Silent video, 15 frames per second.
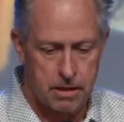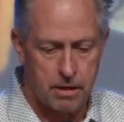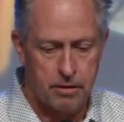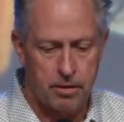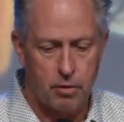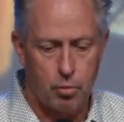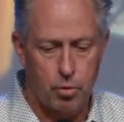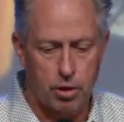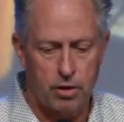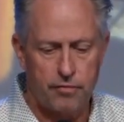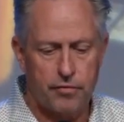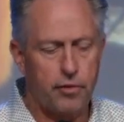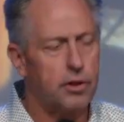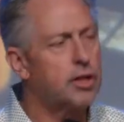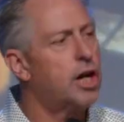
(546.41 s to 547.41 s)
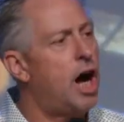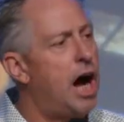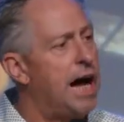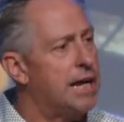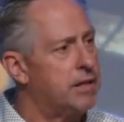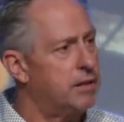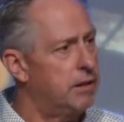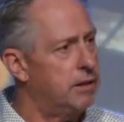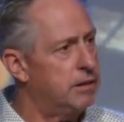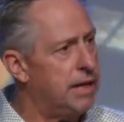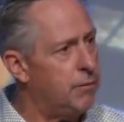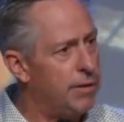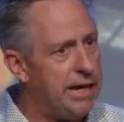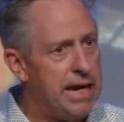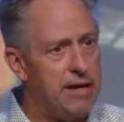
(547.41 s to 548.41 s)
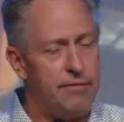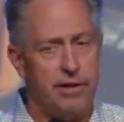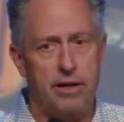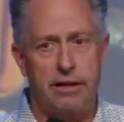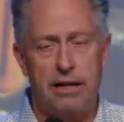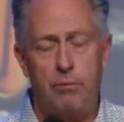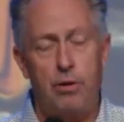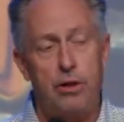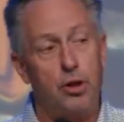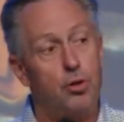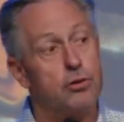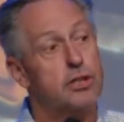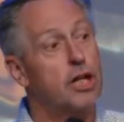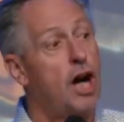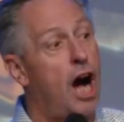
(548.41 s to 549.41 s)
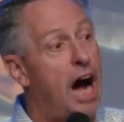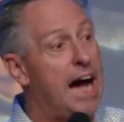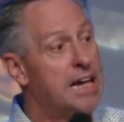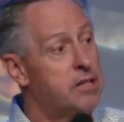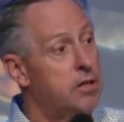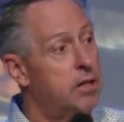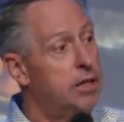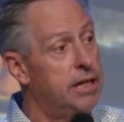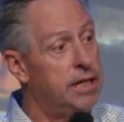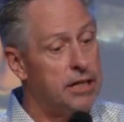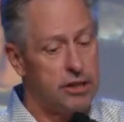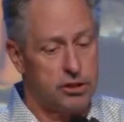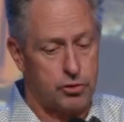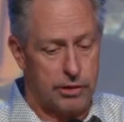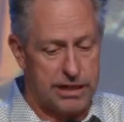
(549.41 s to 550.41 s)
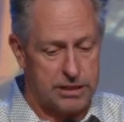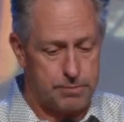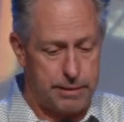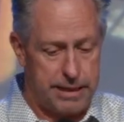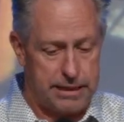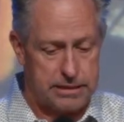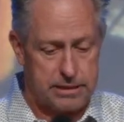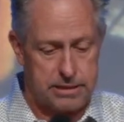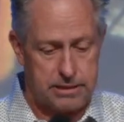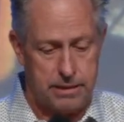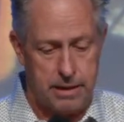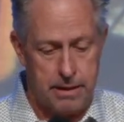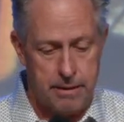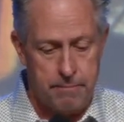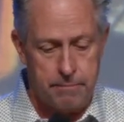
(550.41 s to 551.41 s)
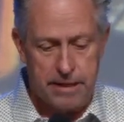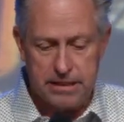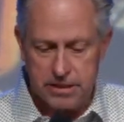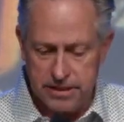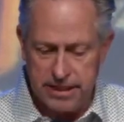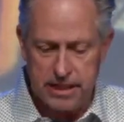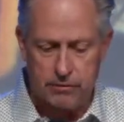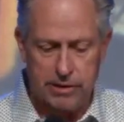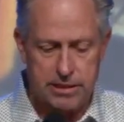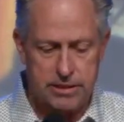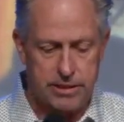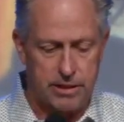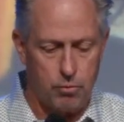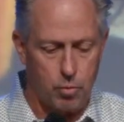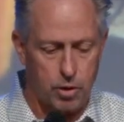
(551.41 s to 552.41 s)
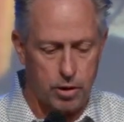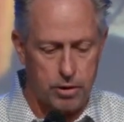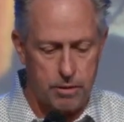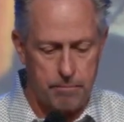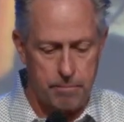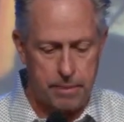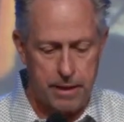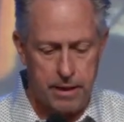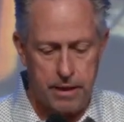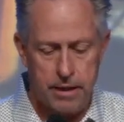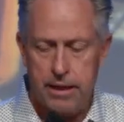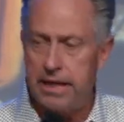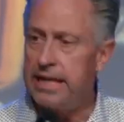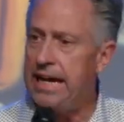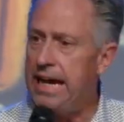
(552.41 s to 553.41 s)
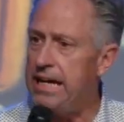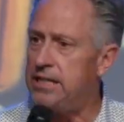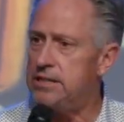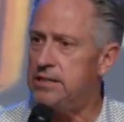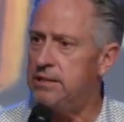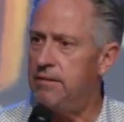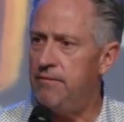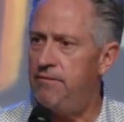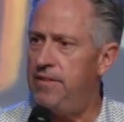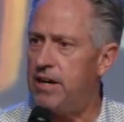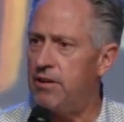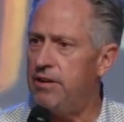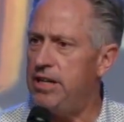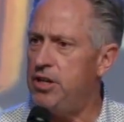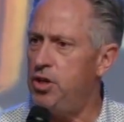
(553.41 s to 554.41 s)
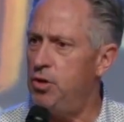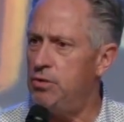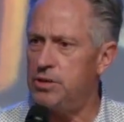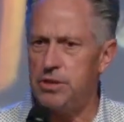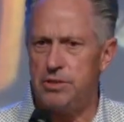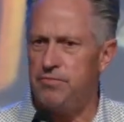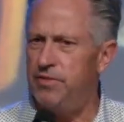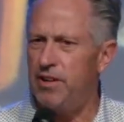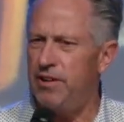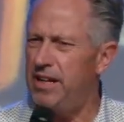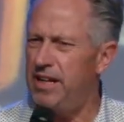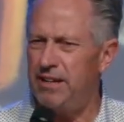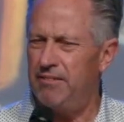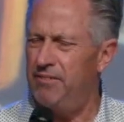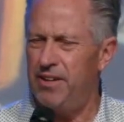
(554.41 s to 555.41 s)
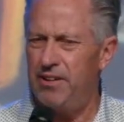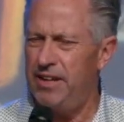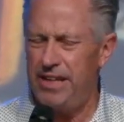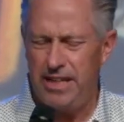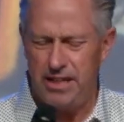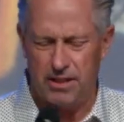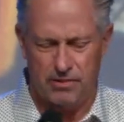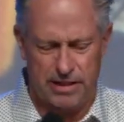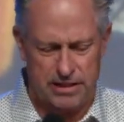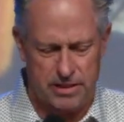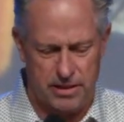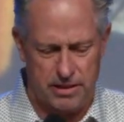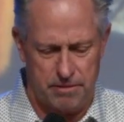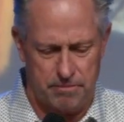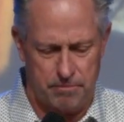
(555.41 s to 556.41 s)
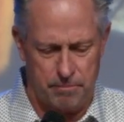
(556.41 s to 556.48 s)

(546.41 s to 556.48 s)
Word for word: The word for caught that we have here, anyone who is caught in a trespass, it's an interesting word. It has varied uses, very, very interesting.